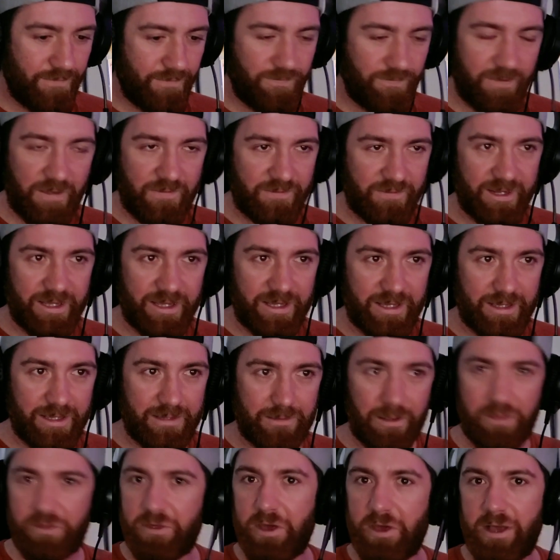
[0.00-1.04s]
30
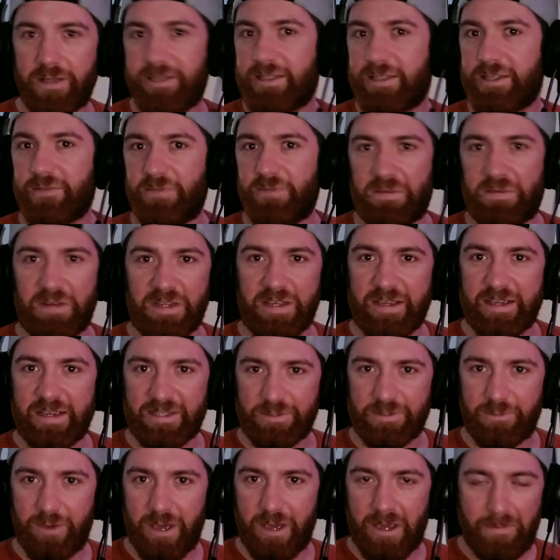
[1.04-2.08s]
to 50 years
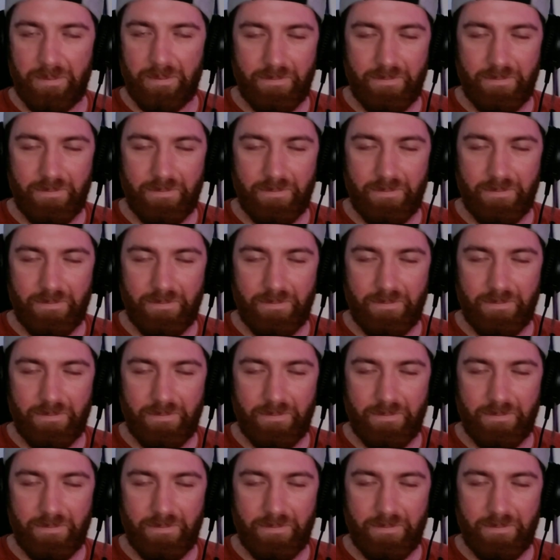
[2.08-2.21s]
away,